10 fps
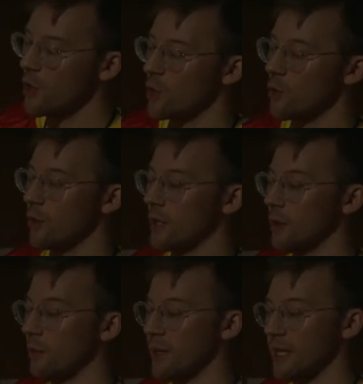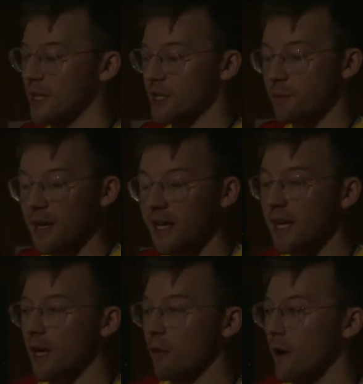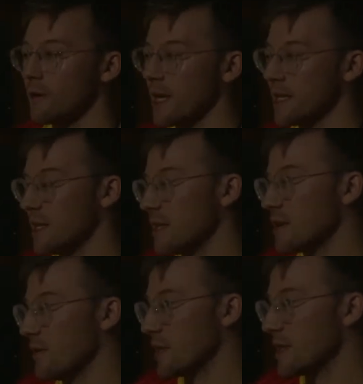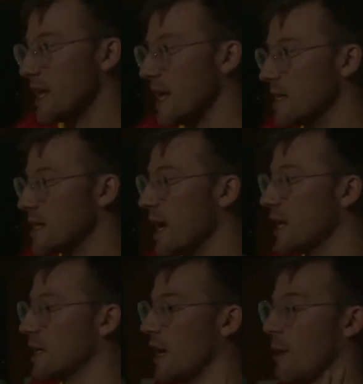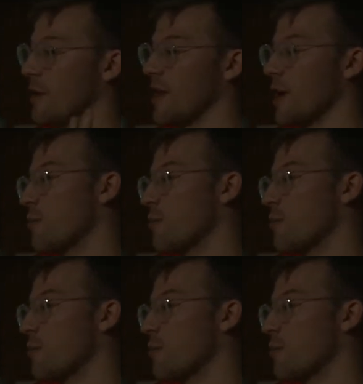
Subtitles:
who will be speaking around ideas of the state and about their